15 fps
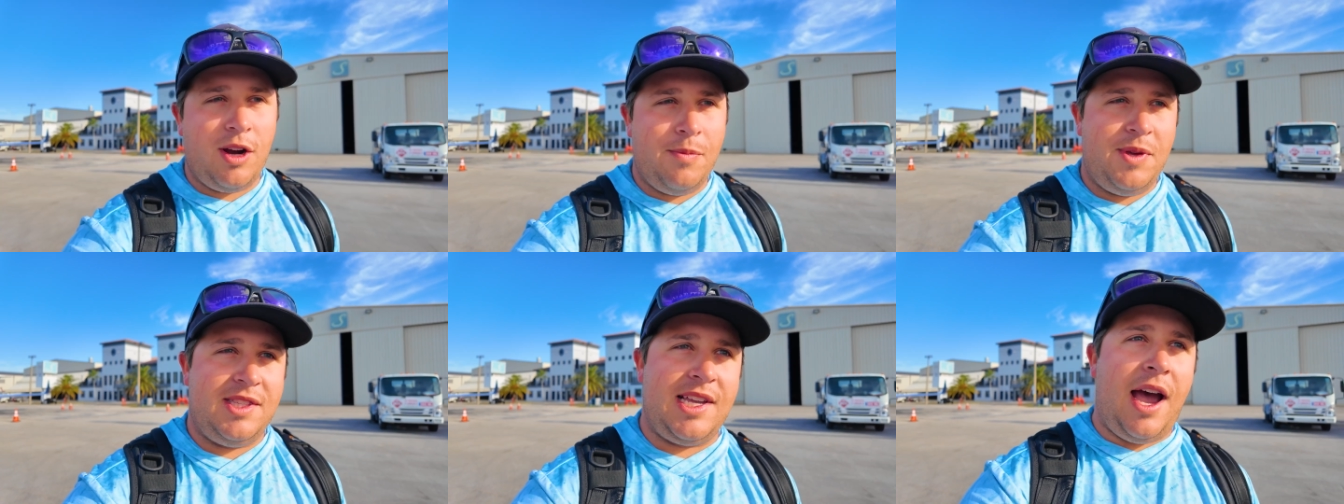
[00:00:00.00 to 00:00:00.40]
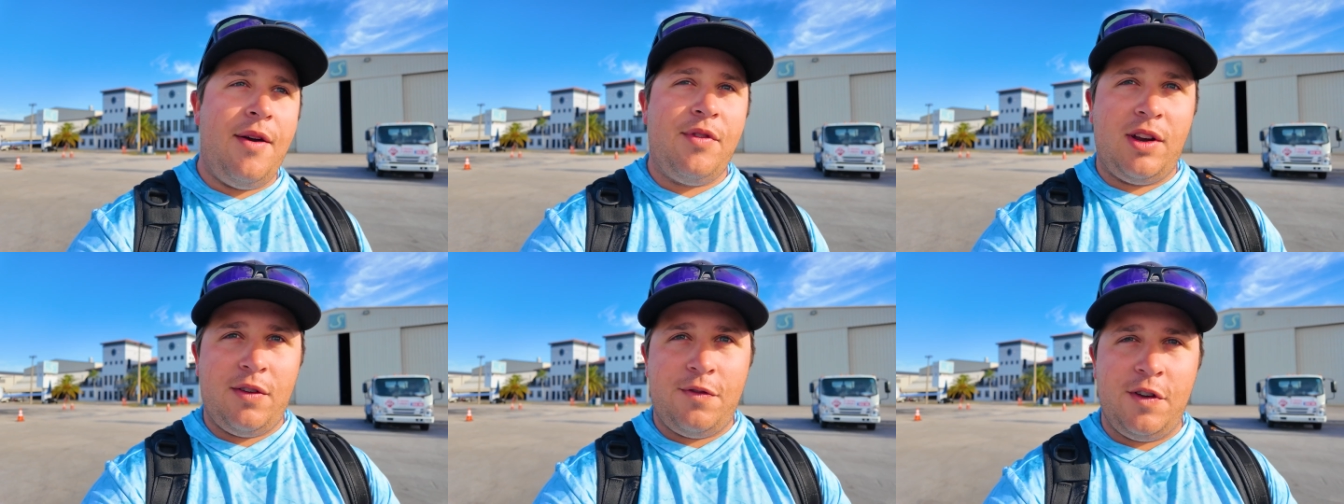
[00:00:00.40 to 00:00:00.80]
going to be
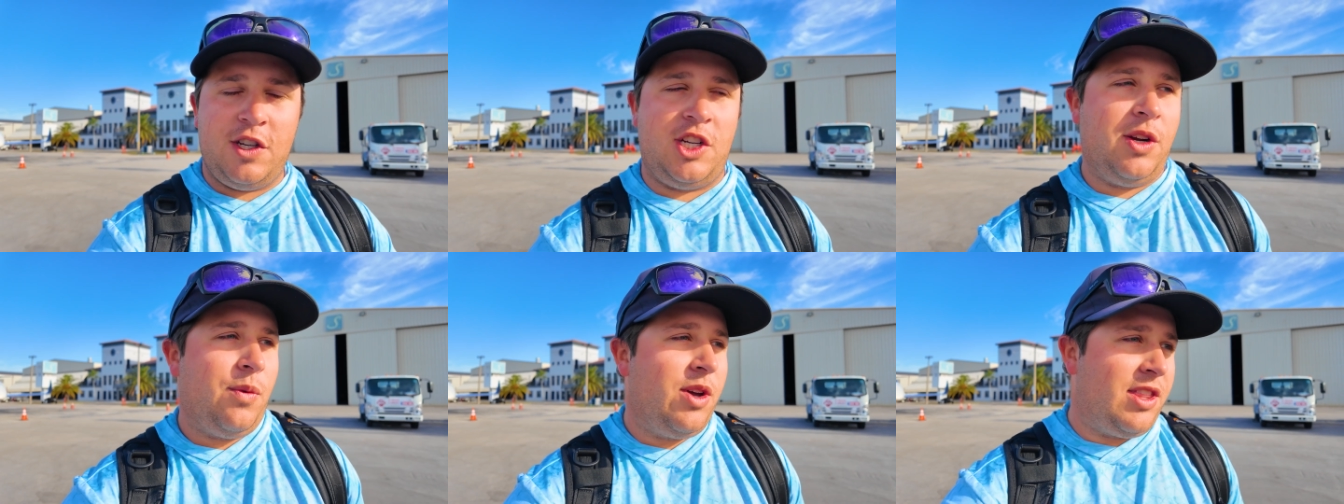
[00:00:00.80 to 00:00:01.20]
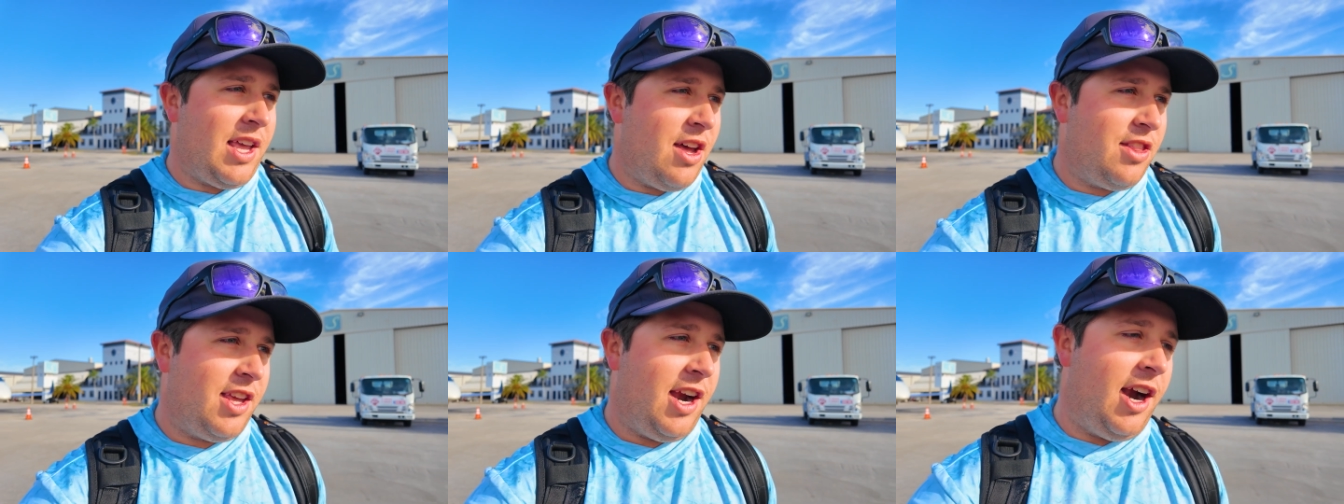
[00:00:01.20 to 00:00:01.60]
diving and fishing with
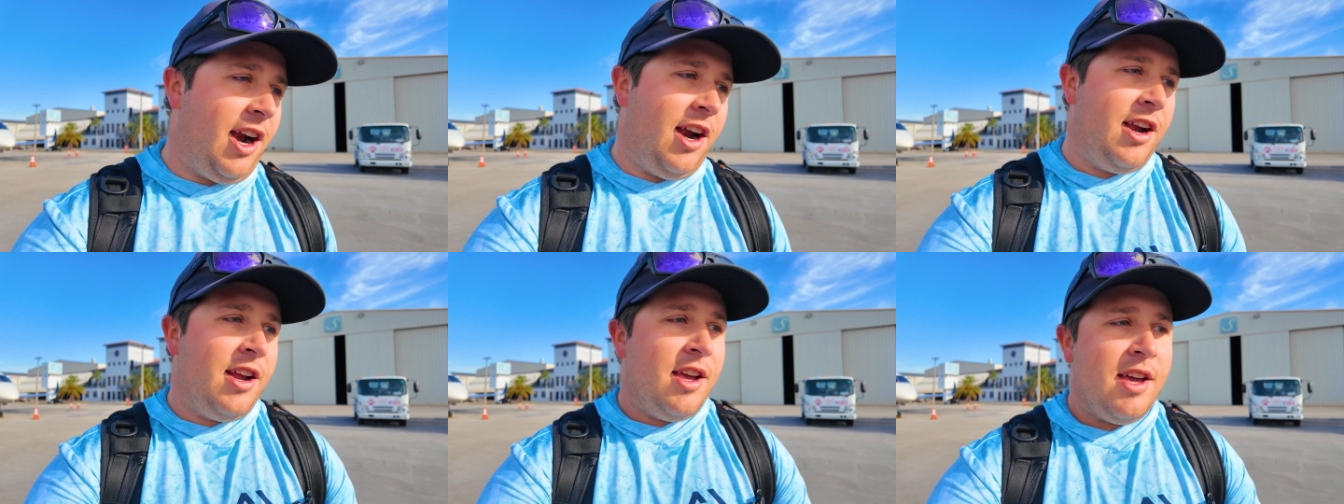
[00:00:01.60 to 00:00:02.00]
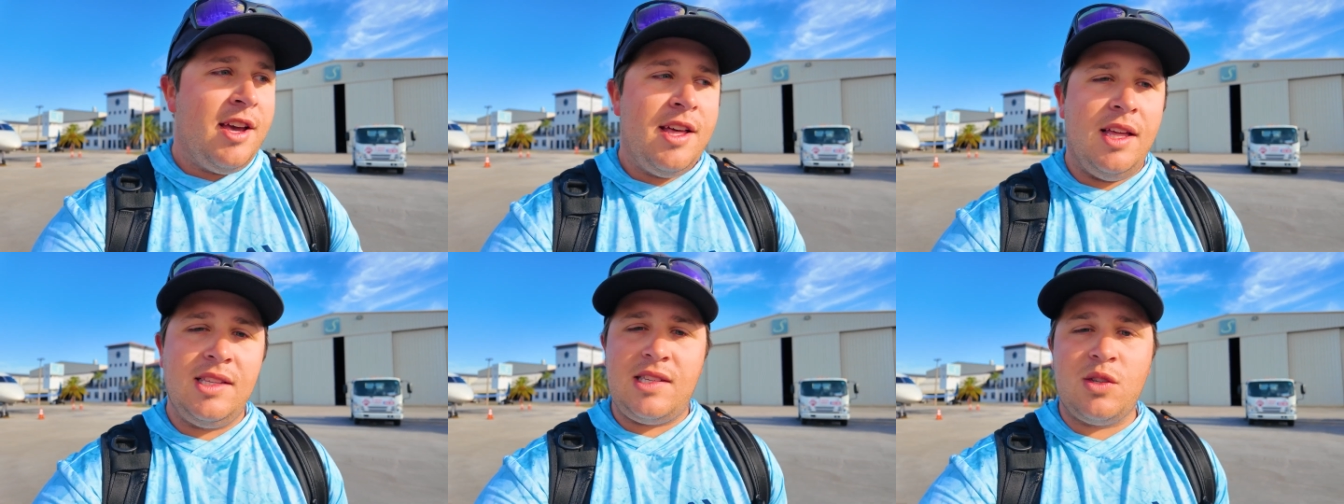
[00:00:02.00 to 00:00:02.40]
out there.
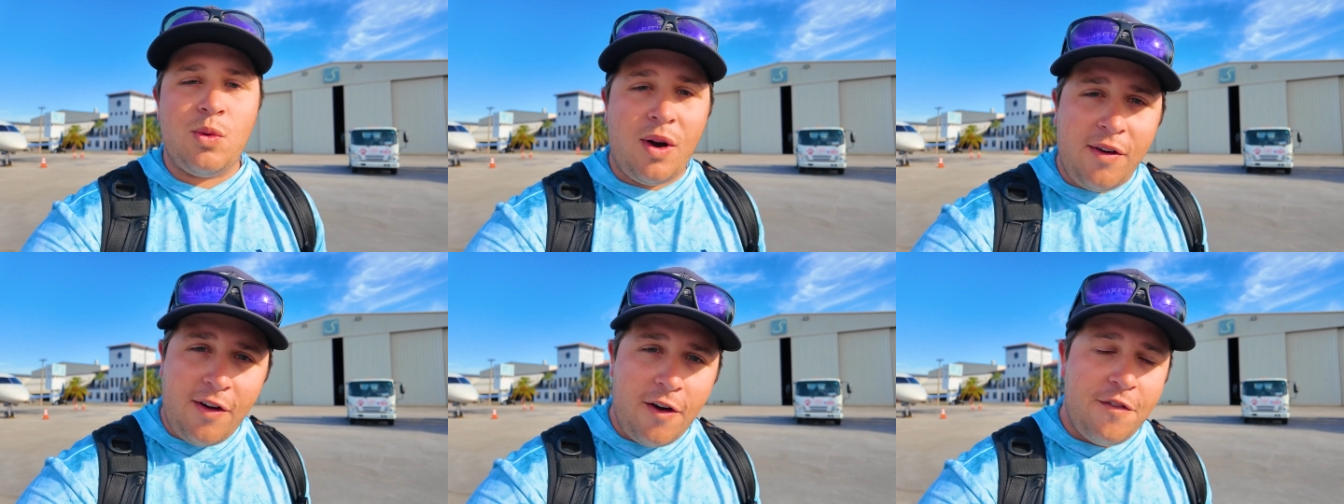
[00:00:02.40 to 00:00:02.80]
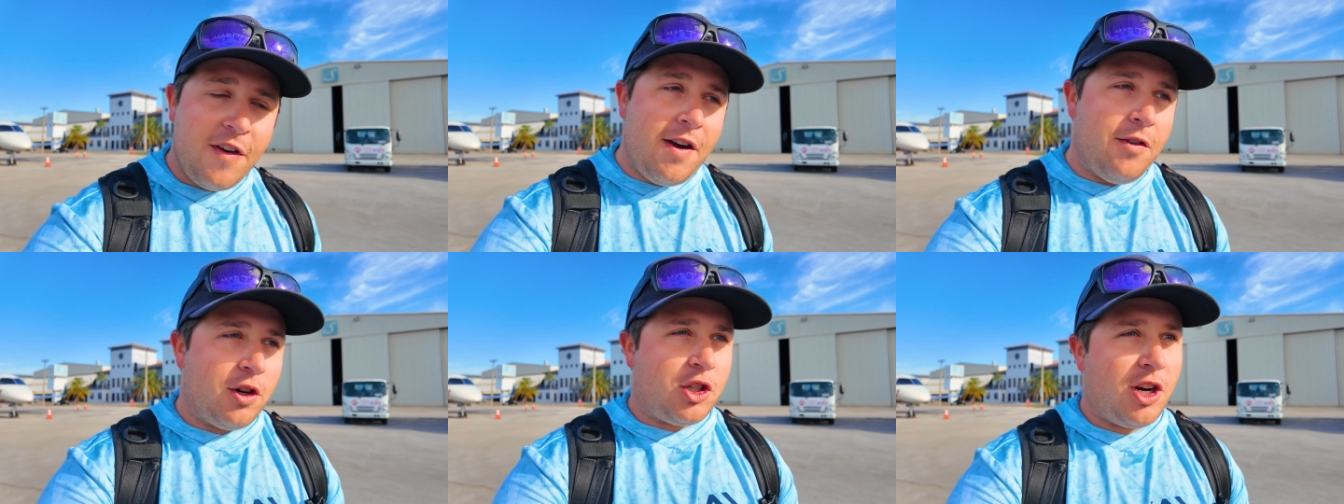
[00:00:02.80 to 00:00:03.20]
This is one of our
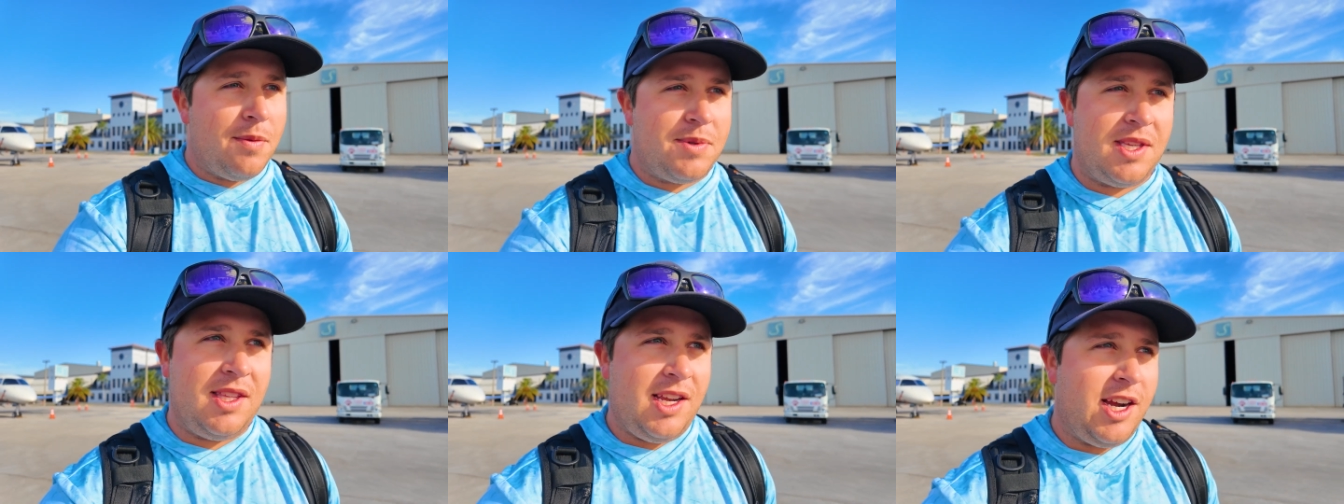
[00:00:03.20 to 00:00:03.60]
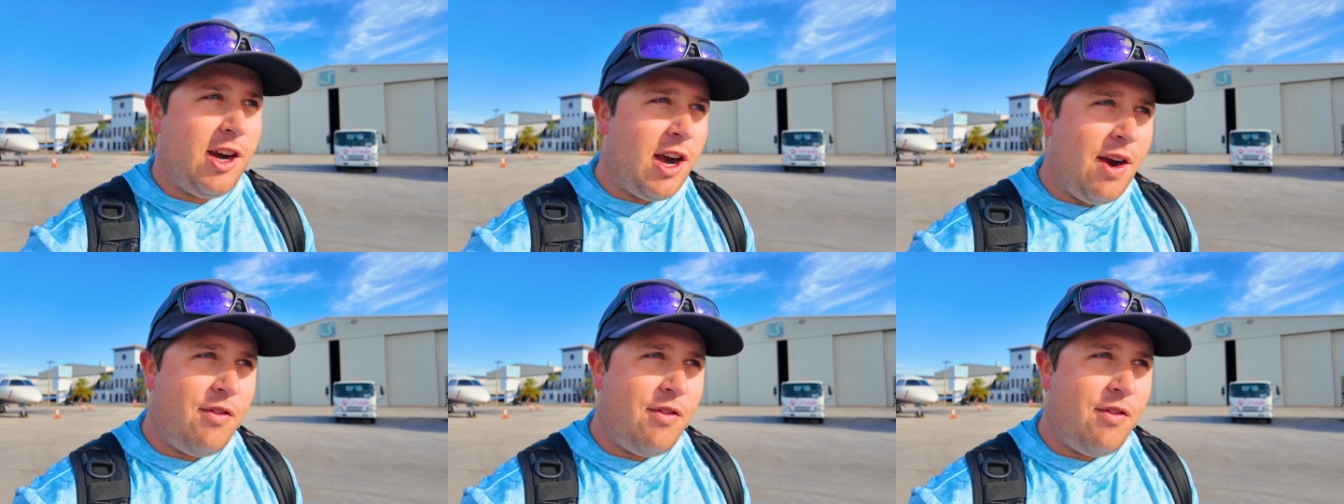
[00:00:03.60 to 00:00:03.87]
favorite trips of the year